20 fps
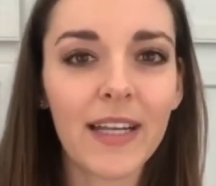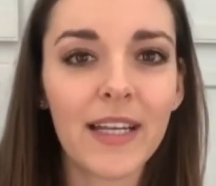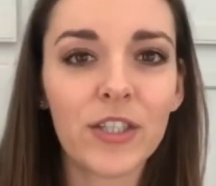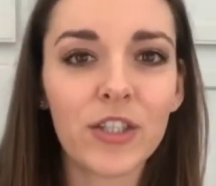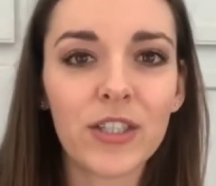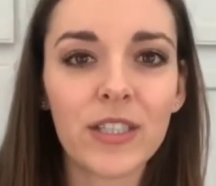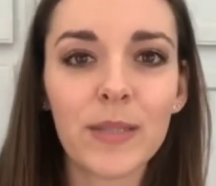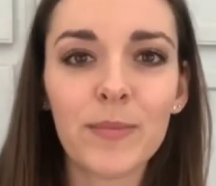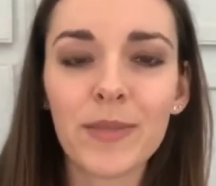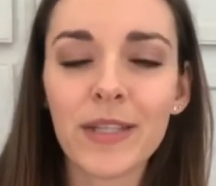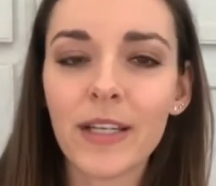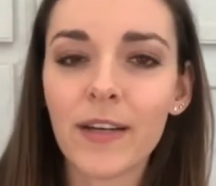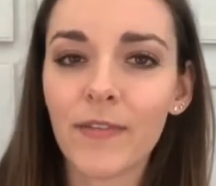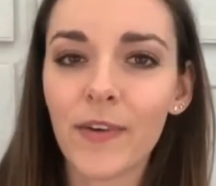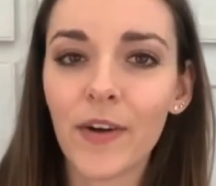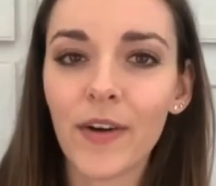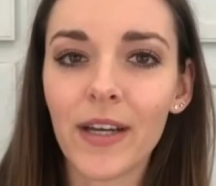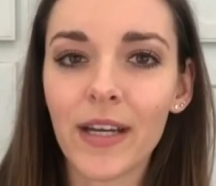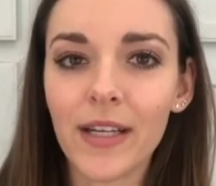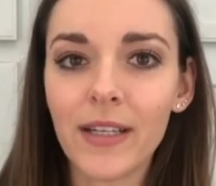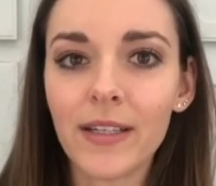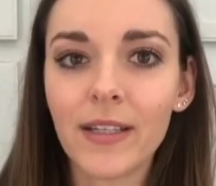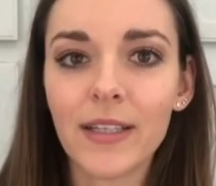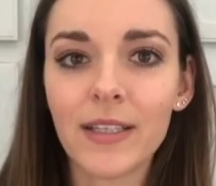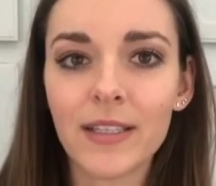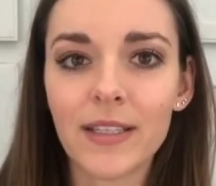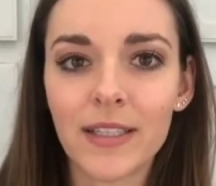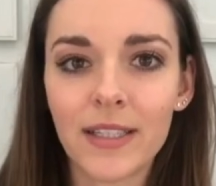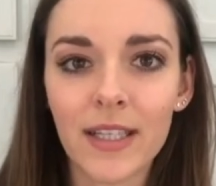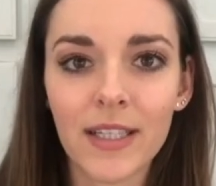And it just seems like a very
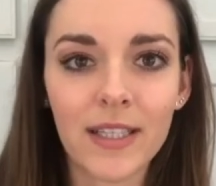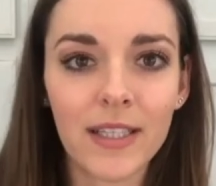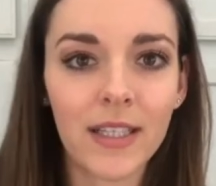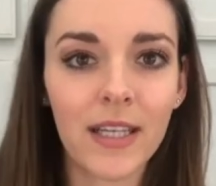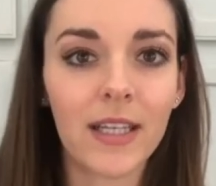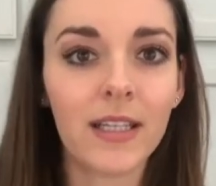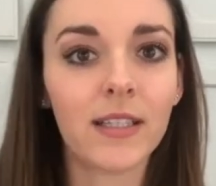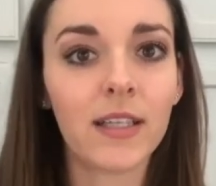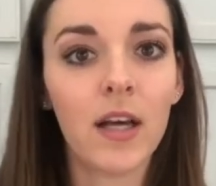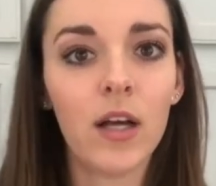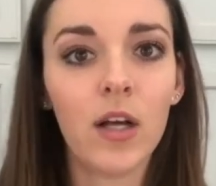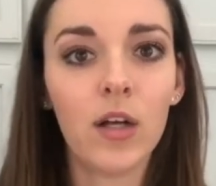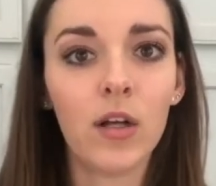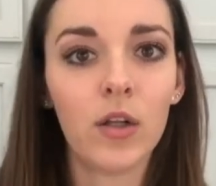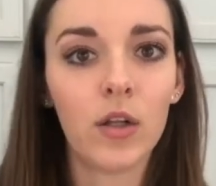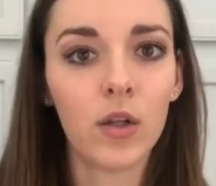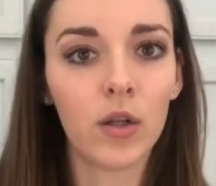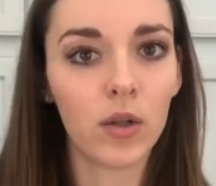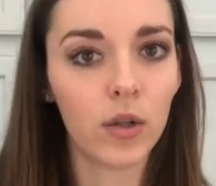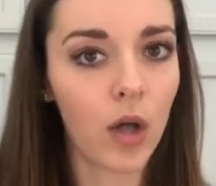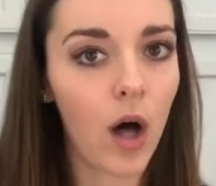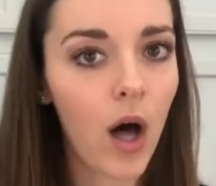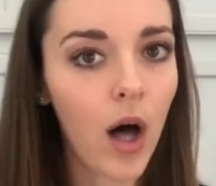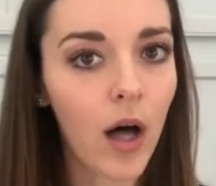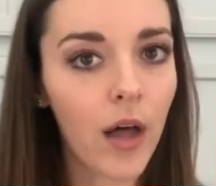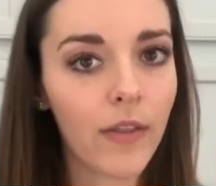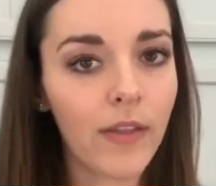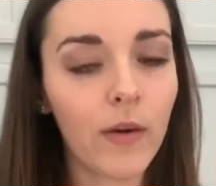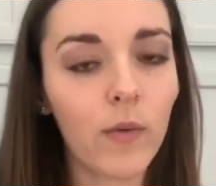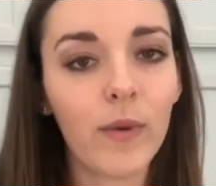inconsistent
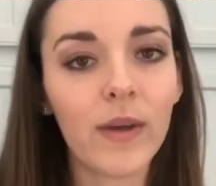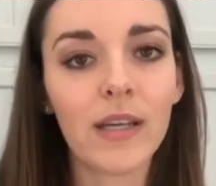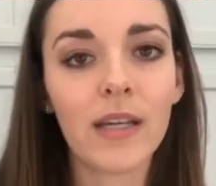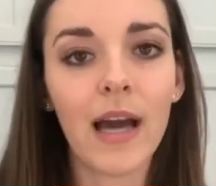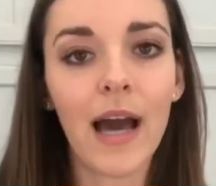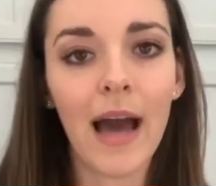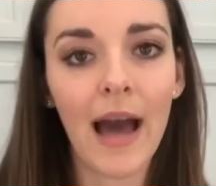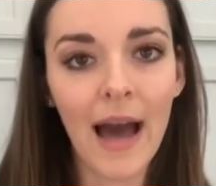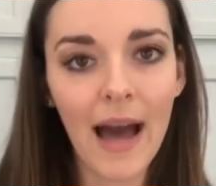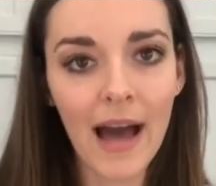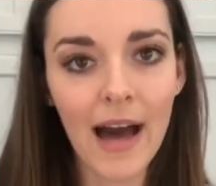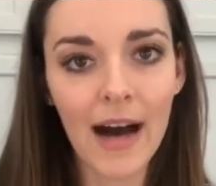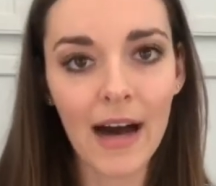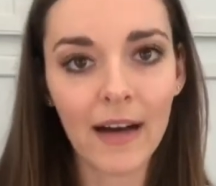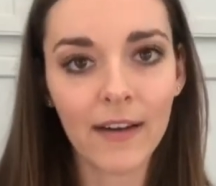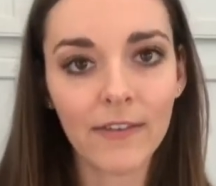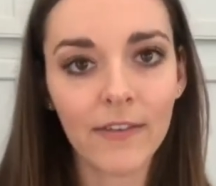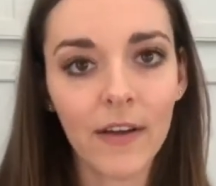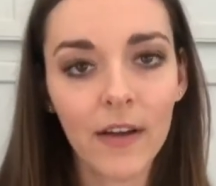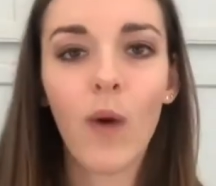law that we have.